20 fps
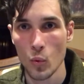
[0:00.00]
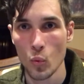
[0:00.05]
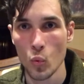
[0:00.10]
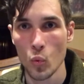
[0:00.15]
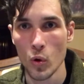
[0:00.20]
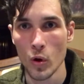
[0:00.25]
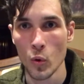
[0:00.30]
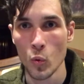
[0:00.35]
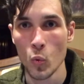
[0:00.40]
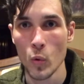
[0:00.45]

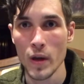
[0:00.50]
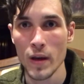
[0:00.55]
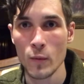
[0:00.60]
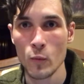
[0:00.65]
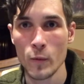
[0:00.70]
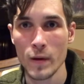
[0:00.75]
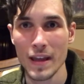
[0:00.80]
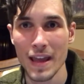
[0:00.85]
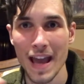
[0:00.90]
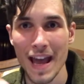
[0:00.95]
where
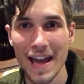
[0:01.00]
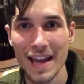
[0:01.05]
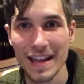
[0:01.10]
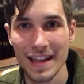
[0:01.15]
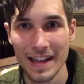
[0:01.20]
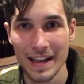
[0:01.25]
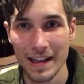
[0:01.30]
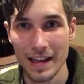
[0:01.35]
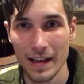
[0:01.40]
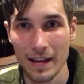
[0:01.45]
when we
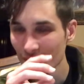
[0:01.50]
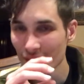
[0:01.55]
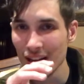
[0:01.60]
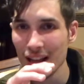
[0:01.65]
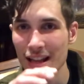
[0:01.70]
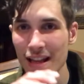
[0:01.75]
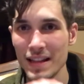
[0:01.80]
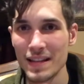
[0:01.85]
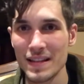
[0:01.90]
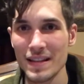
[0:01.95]
edit,
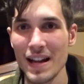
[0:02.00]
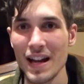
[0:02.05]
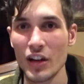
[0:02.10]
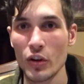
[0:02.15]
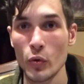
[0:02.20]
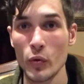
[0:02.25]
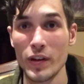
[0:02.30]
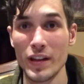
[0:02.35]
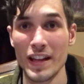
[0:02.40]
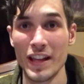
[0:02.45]
it's not
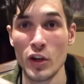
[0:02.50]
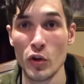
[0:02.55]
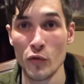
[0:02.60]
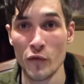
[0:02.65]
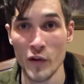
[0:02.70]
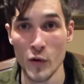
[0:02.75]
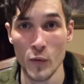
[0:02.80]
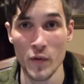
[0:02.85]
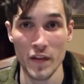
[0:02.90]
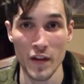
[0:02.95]
going to
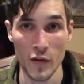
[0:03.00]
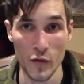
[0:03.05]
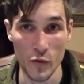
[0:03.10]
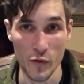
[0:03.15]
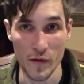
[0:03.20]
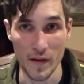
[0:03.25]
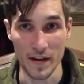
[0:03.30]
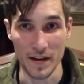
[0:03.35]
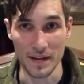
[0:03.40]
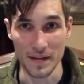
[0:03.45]
interfere with other
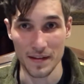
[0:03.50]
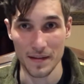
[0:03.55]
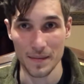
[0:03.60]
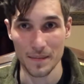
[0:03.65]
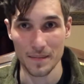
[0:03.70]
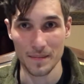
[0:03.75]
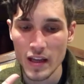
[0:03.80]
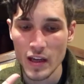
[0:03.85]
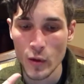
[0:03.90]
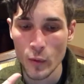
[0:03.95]
things.
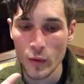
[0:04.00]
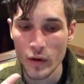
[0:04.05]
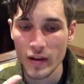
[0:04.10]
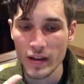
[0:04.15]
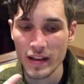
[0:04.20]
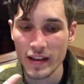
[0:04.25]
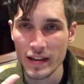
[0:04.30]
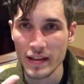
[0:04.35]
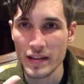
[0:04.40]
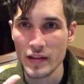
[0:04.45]
Here we're
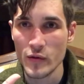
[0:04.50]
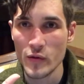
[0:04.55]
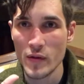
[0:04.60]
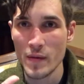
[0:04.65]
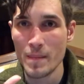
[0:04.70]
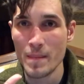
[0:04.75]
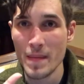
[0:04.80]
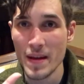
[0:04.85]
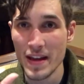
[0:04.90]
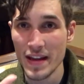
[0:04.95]
going to get to
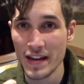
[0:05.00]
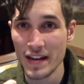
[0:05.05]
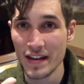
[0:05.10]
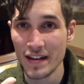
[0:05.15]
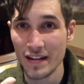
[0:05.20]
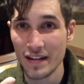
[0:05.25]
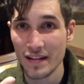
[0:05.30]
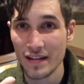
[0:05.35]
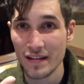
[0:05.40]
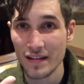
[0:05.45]
the
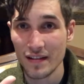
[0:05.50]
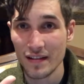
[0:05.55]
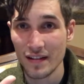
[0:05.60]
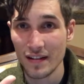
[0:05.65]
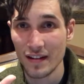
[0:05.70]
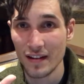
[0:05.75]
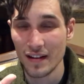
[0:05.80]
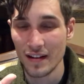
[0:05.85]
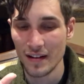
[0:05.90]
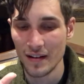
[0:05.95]
main
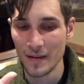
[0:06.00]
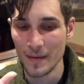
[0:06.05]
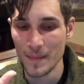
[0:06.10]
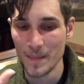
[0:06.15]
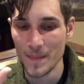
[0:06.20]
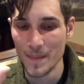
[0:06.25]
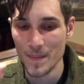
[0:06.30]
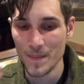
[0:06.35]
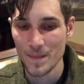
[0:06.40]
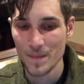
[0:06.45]

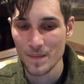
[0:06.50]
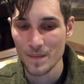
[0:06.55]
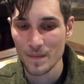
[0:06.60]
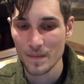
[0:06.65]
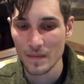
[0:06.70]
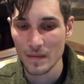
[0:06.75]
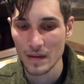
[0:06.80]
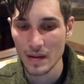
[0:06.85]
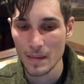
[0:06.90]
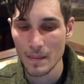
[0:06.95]

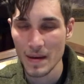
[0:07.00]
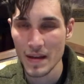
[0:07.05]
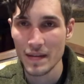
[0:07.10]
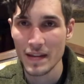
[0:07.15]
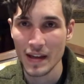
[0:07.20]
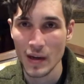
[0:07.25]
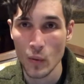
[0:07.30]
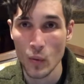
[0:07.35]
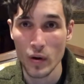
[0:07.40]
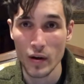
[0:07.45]

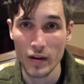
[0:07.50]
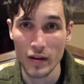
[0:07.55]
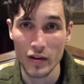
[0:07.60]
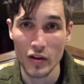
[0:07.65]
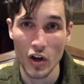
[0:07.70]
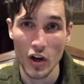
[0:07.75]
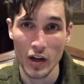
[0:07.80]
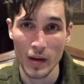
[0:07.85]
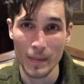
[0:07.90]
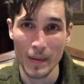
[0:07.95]
thing I wanted
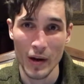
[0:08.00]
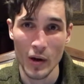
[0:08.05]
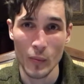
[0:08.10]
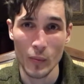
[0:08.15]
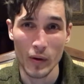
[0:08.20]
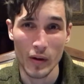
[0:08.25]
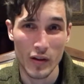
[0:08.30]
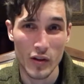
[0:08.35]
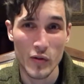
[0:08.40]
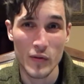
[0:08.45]
to talk about. I'm
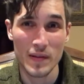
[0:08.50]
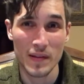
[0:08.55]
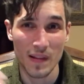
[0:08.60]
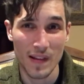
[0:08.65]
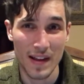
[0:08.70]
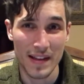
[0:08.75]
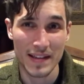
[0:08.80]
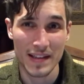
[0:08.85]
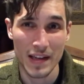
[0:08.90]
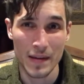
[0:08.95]
going to use the
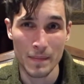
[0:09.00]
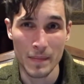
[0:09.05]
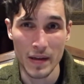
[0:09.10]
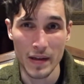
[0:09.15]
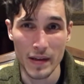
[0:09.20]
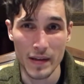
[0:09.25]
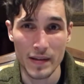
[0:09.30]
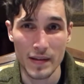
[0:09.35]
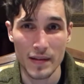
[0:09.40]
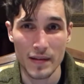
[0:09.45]
last 10
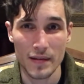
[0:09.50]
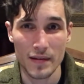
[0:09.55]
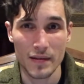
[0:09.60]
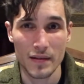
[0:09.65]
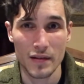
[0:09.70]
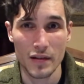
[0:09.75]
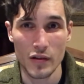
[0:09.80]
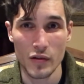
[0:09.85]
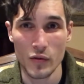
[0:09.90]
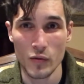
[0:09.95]
minutes
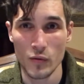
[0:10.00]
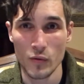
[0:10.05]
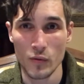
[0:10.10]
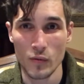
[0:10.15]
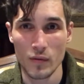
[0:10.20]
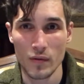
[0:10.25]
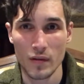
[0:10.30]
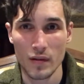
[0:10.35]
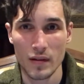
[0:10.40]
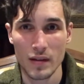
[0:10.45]
to
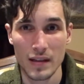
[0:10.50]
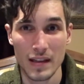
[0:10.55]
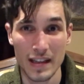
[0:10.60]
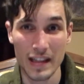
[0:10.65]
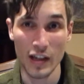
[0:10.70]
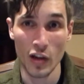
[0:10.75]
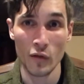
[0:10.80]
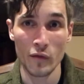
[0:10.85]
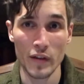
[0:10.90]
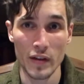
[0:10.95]

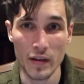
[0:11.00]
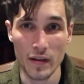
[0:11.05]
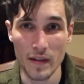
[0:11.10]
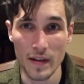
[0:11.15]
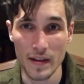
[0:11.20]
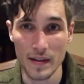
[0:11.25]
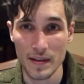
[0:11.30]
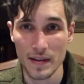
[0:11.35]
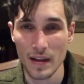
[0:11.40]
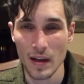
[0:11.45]
delve into
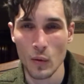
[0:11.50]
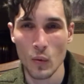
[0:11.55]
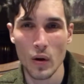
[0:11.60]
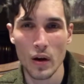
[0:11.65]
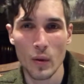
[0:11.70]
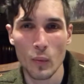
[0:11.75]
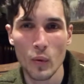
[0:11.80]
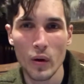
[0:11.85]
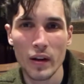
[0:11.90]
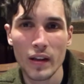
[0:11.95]
this. And
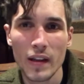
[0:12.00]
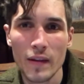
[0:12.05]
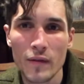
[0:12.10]
I want to